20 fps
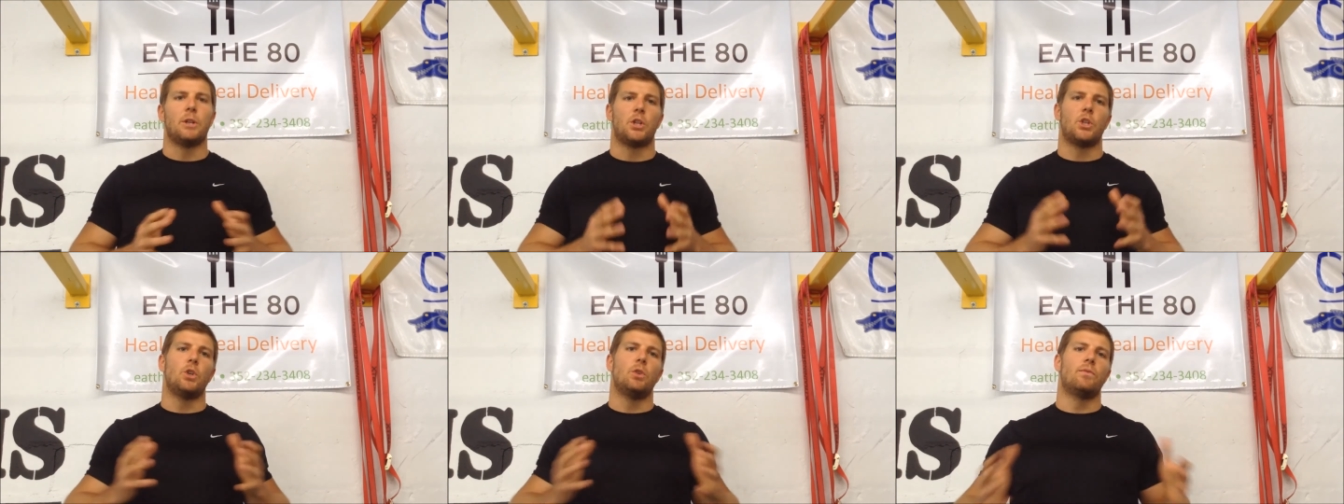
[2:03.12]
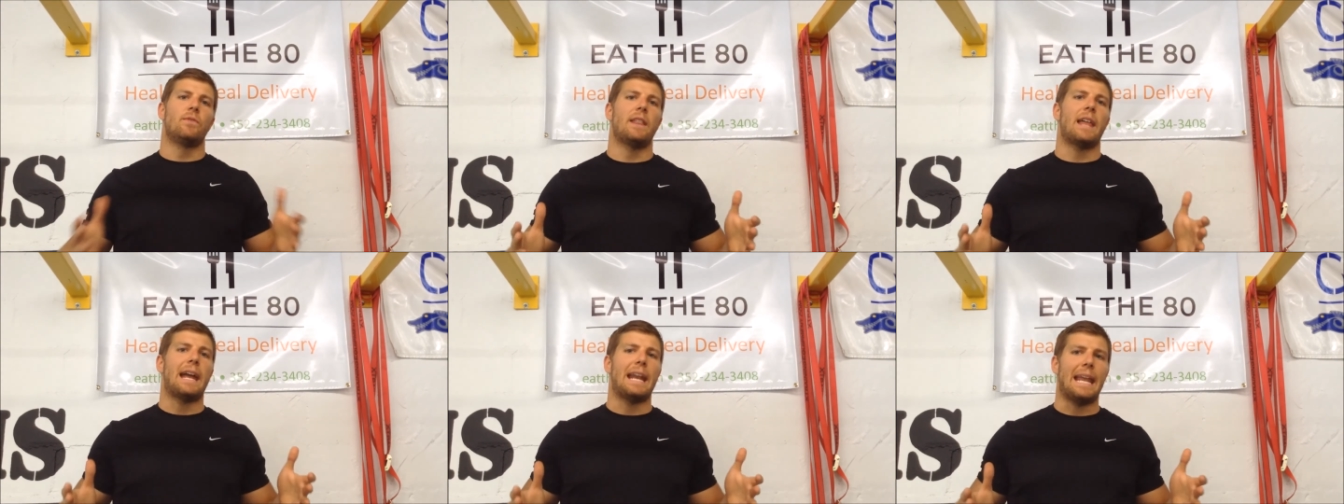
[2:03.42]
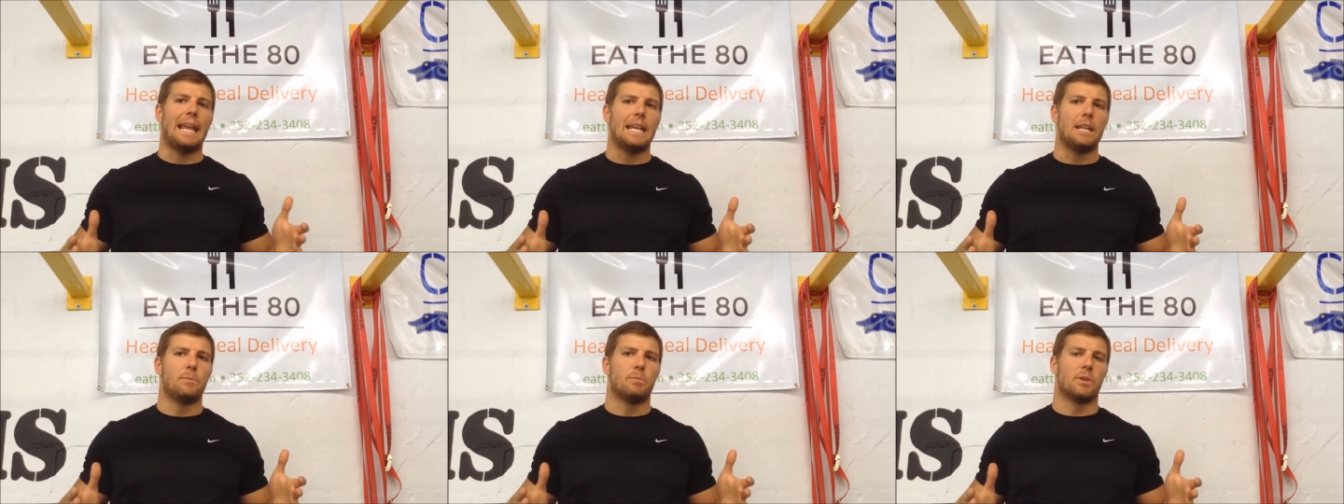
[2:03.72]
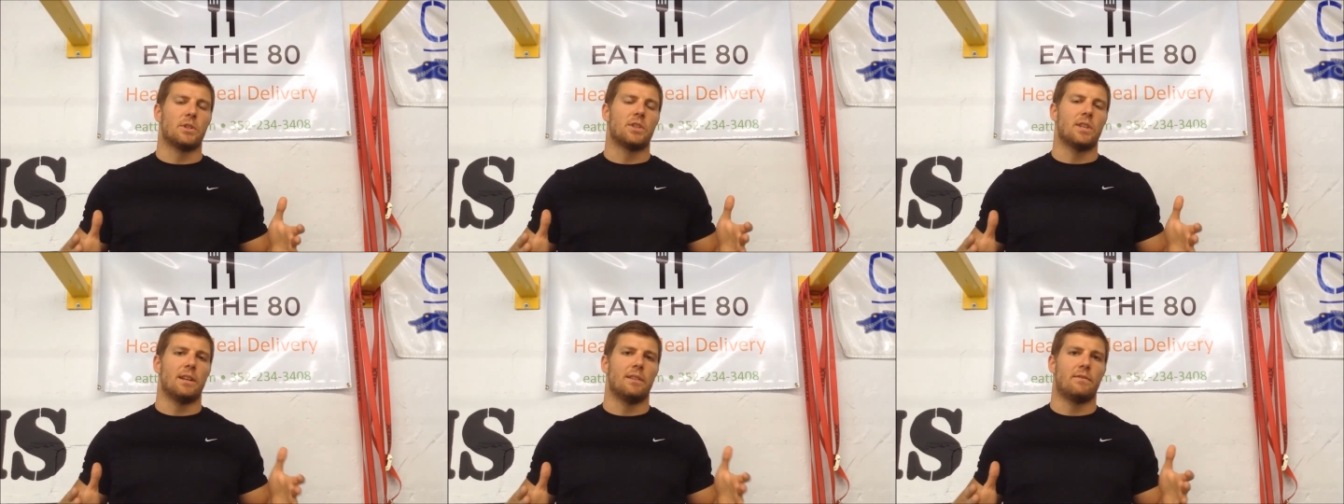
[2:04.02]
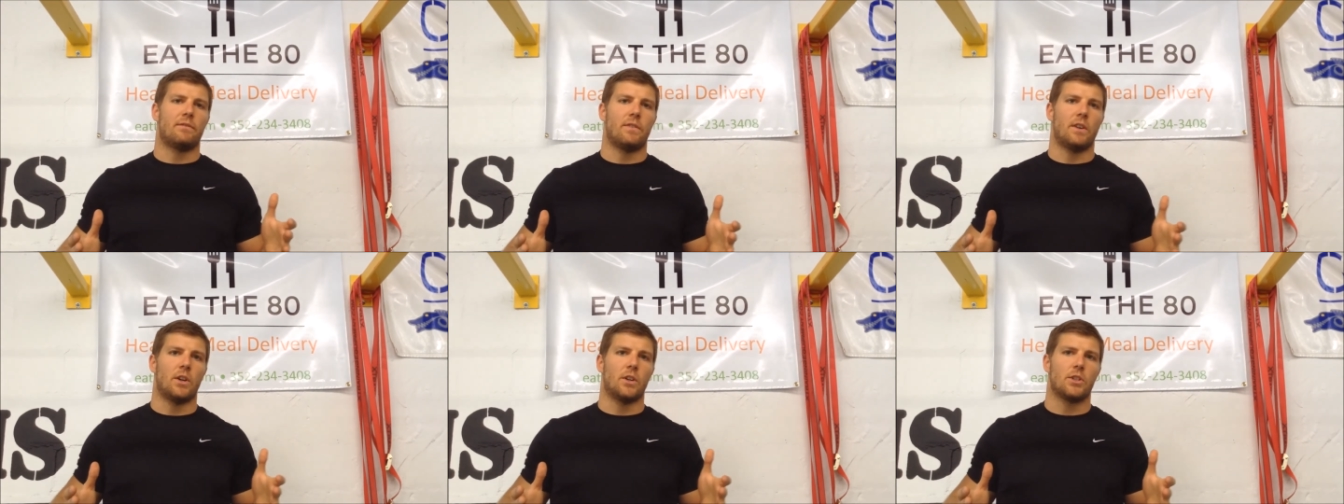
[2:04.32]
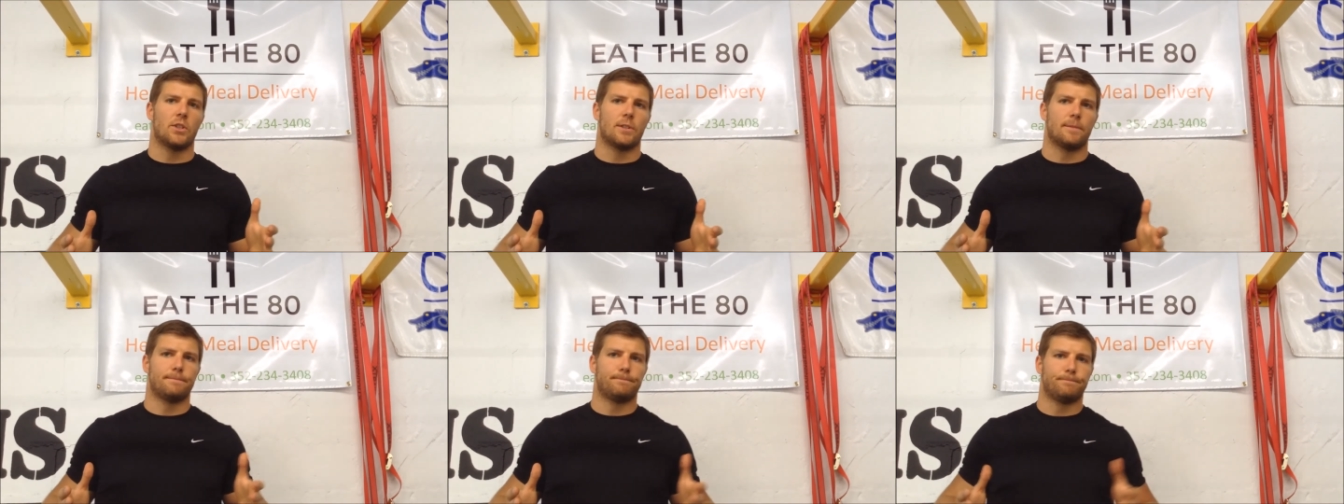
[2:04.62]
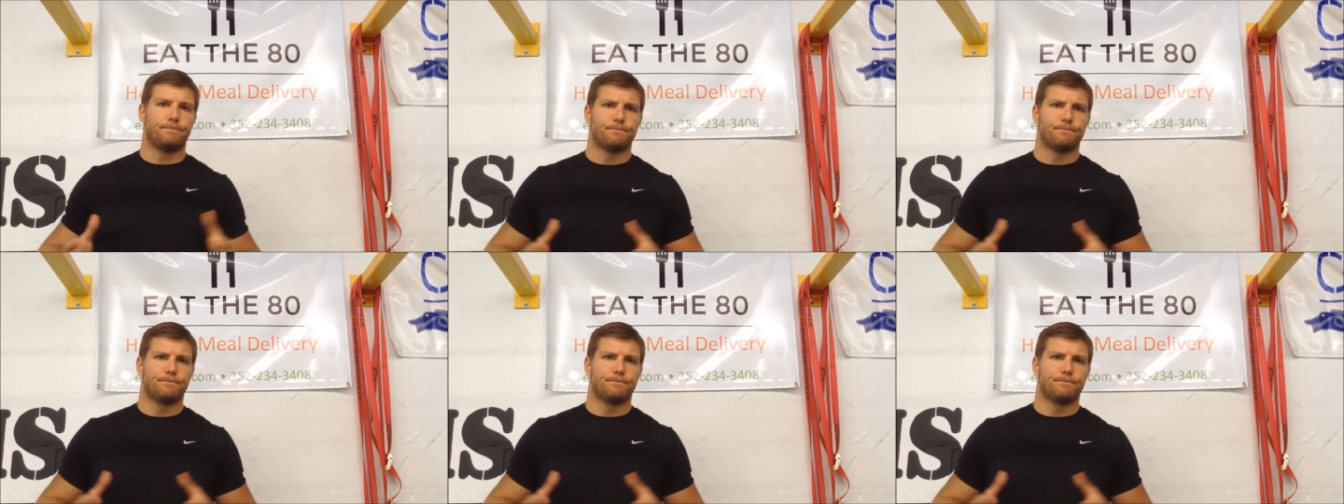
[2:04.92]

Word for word: but shoot for that 80% first.